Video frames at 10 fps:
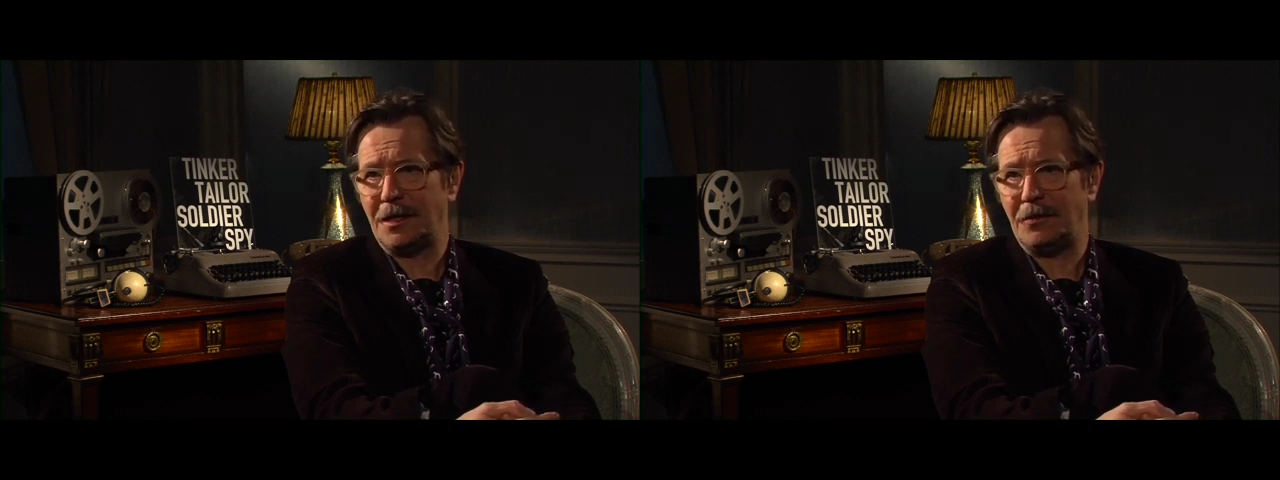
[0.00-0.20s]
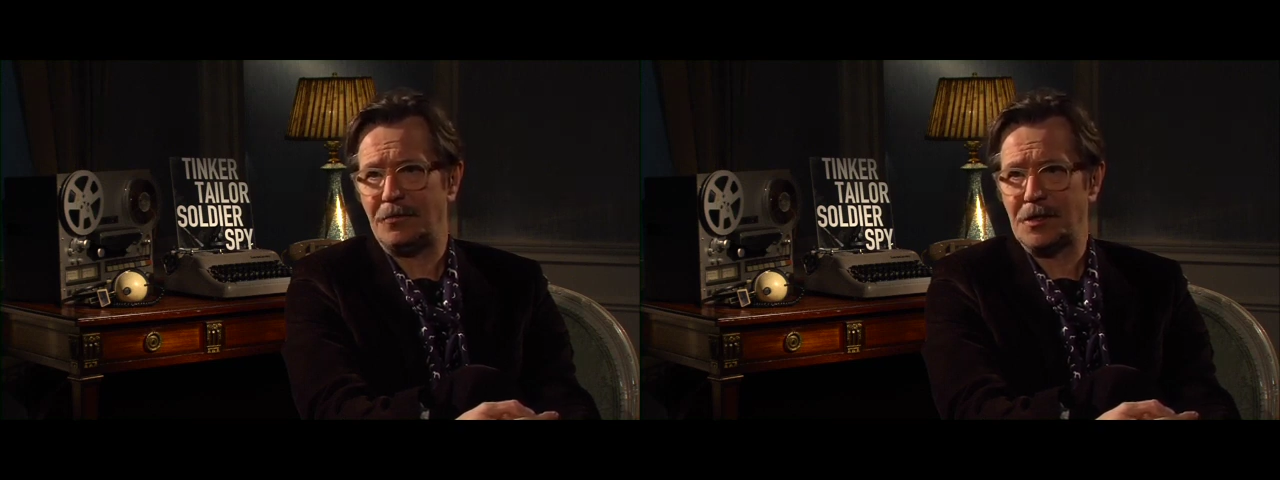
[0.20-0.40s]

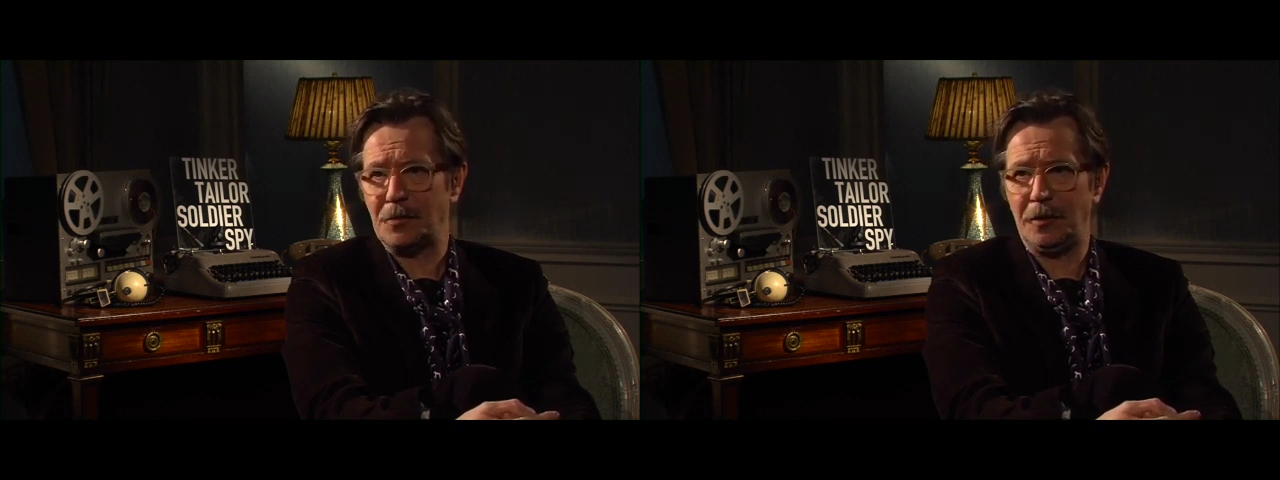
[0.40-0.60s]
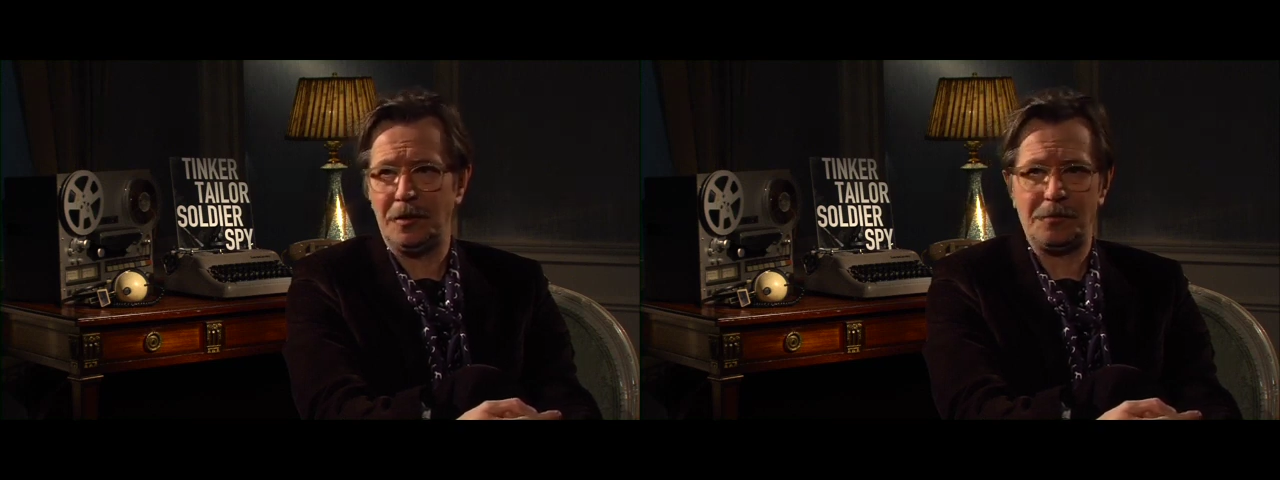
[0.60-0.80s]

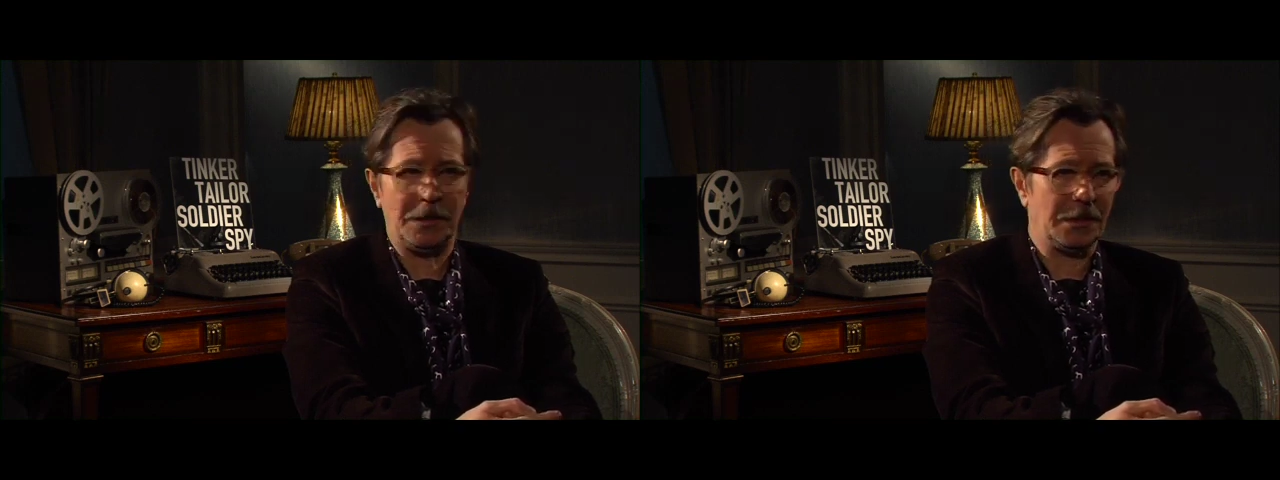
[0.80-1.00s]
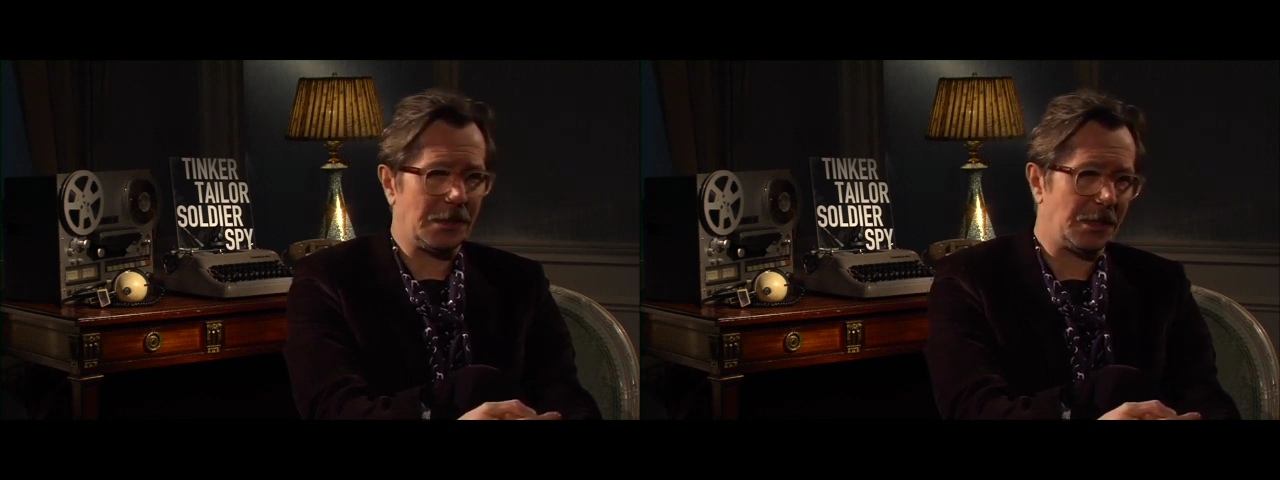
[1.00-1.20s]
invisible. I
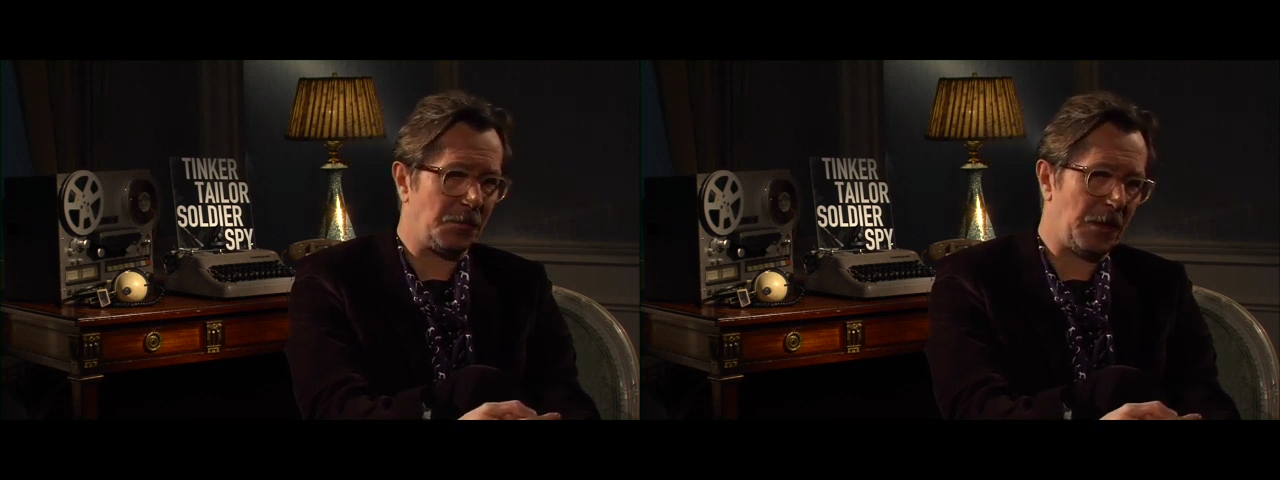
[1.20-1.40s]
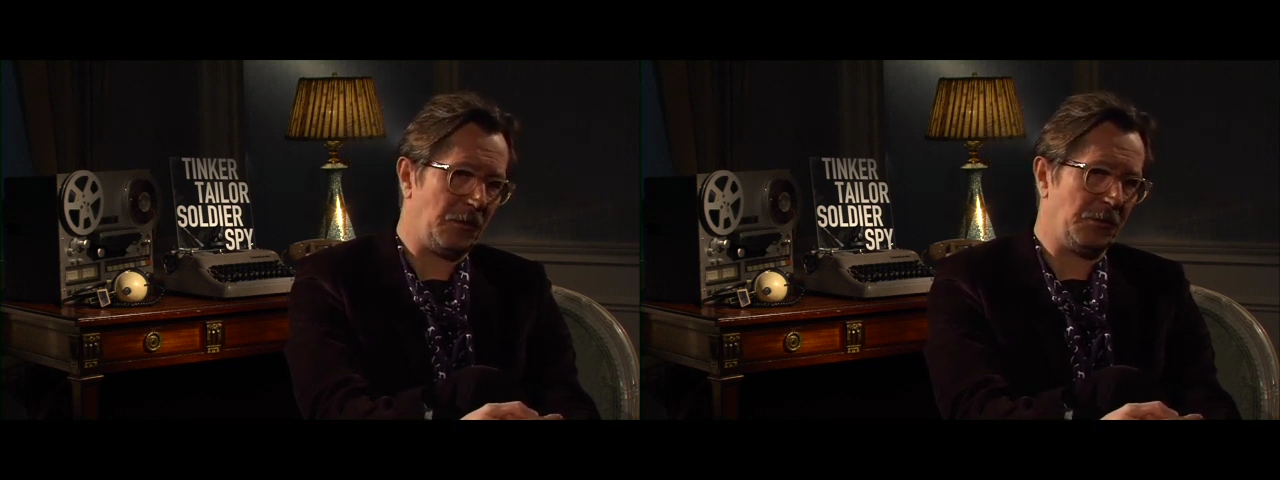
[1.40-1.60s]
mean, this is the
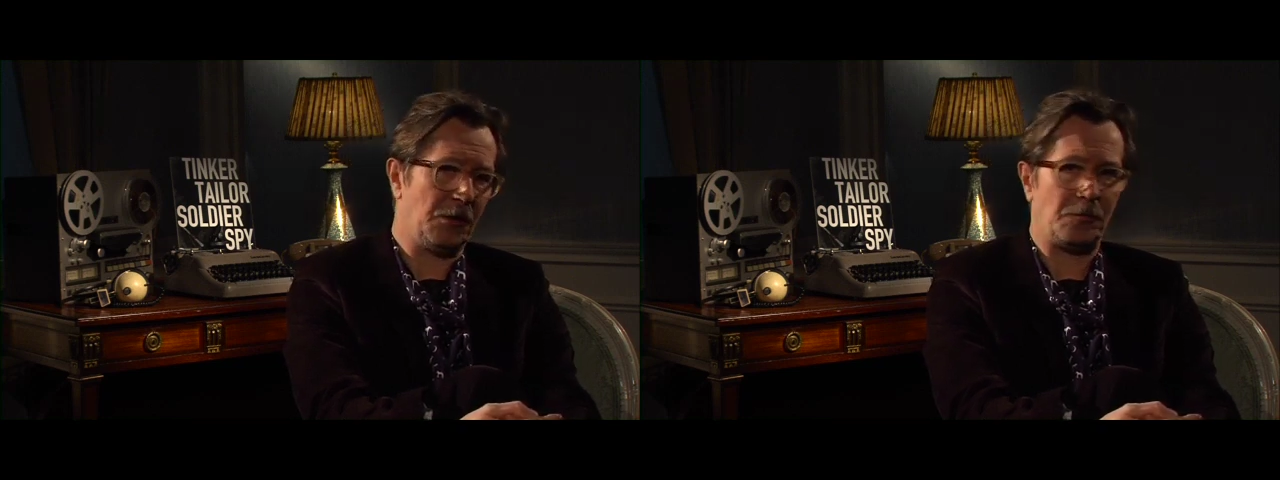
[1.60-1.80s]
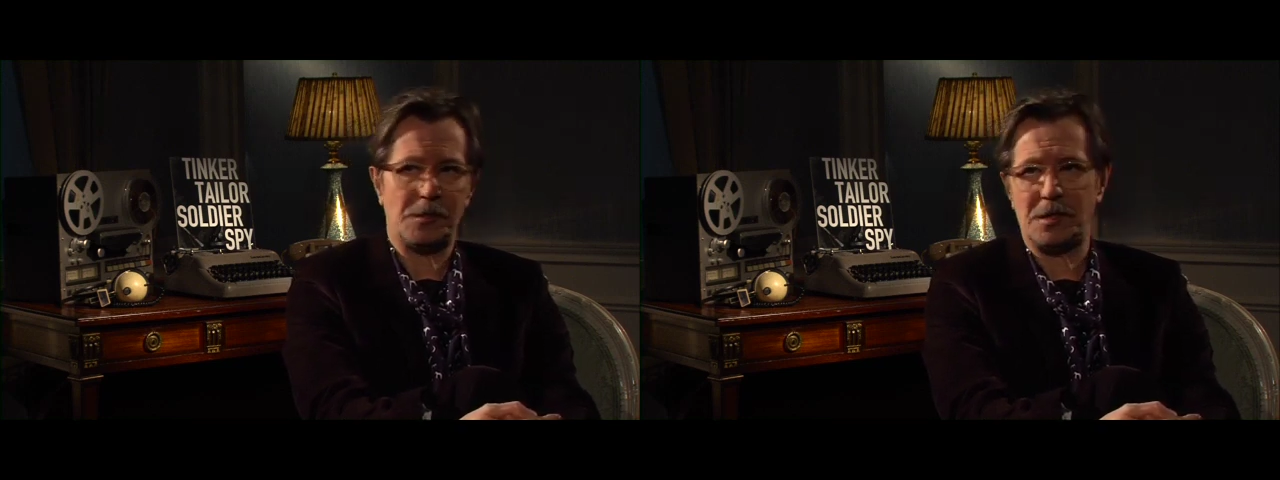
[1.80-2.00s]

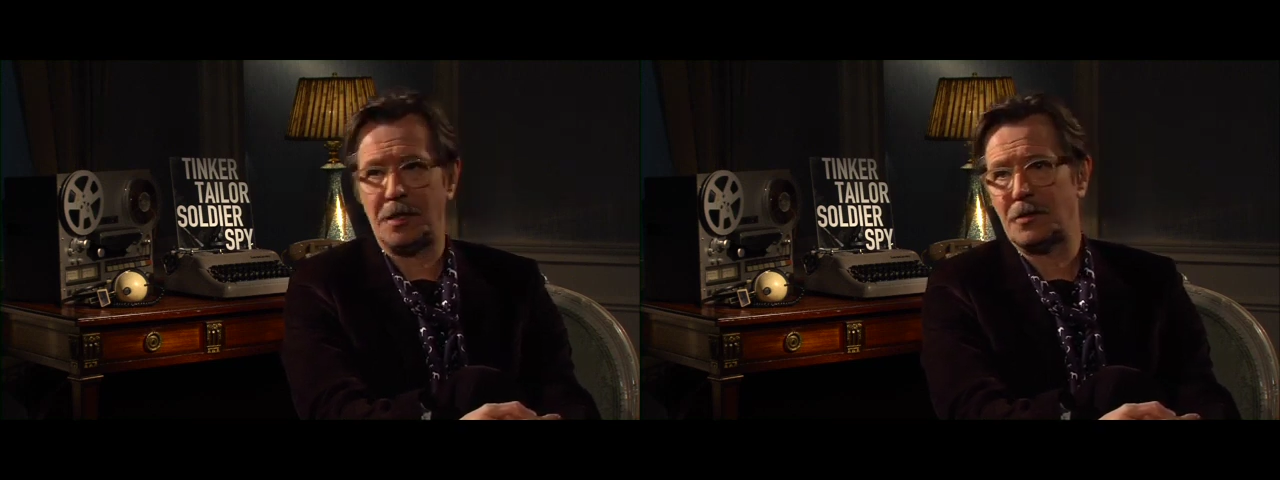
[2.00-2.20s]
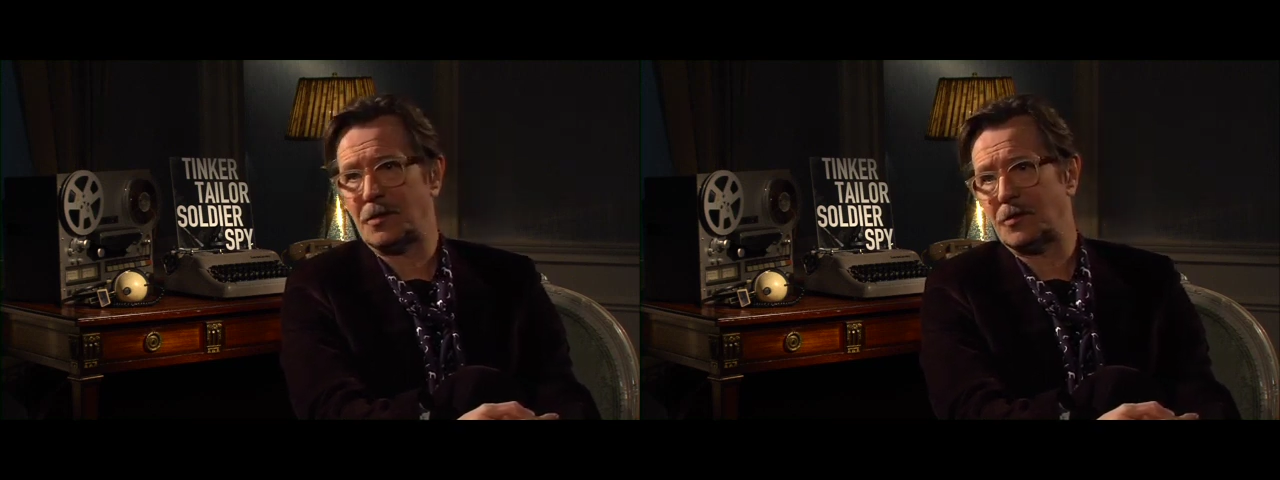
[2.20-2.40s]
polar
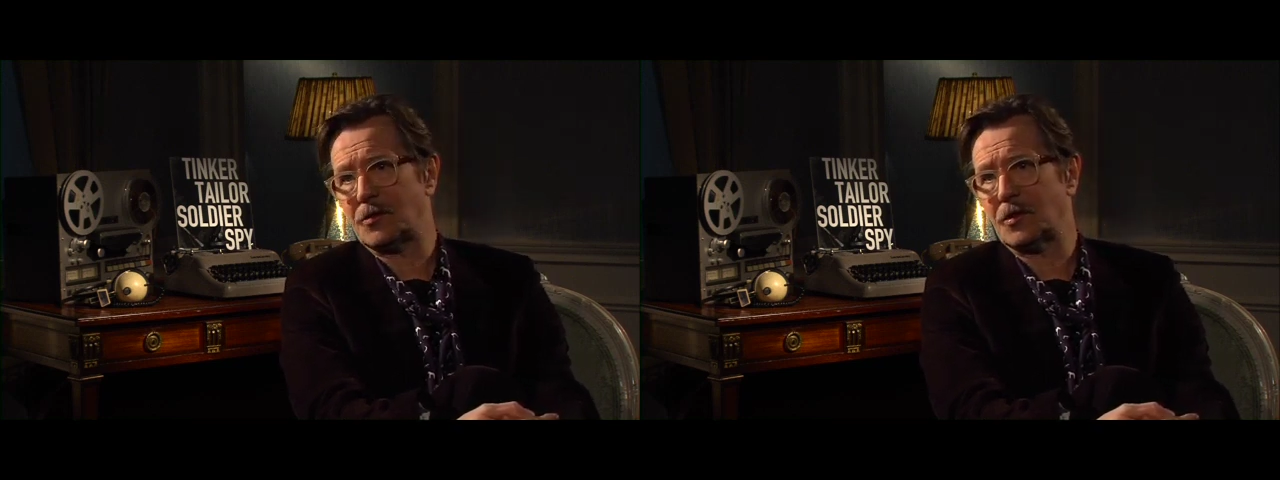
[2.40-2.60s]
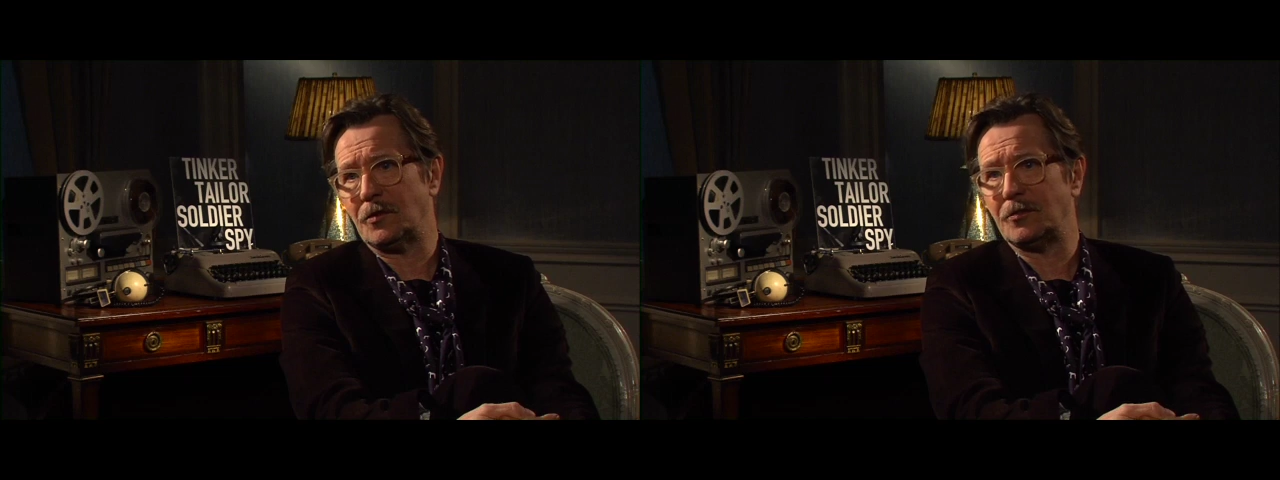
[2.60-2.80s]
opposite to
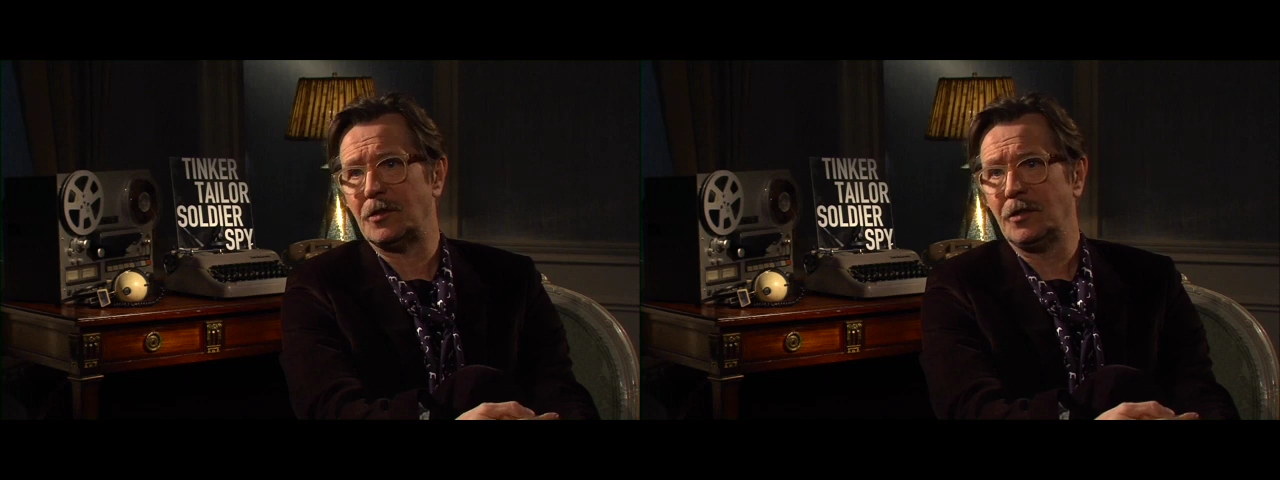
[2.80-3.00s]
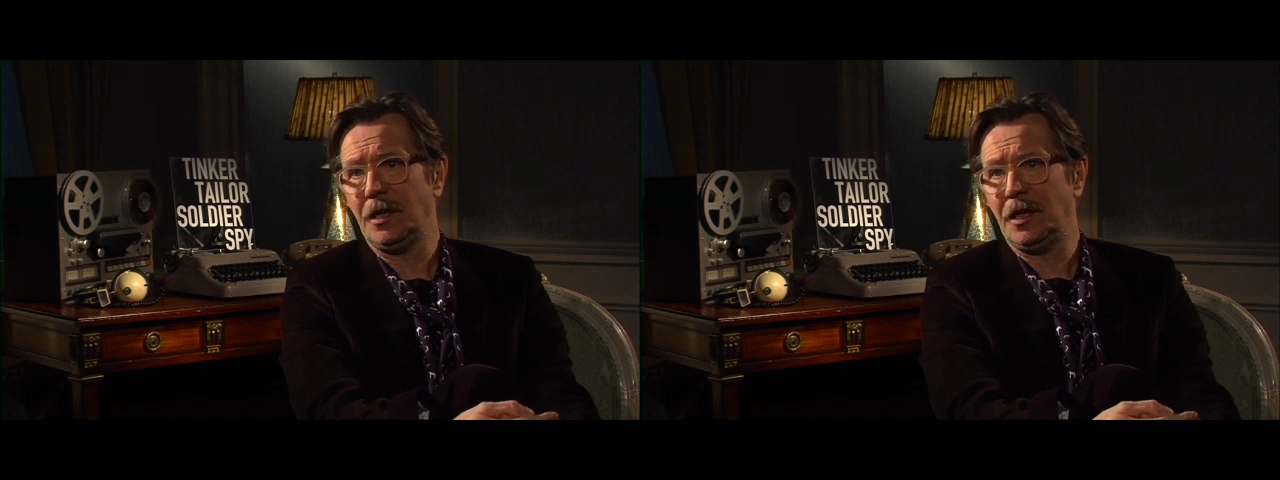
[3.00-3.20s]
sort of the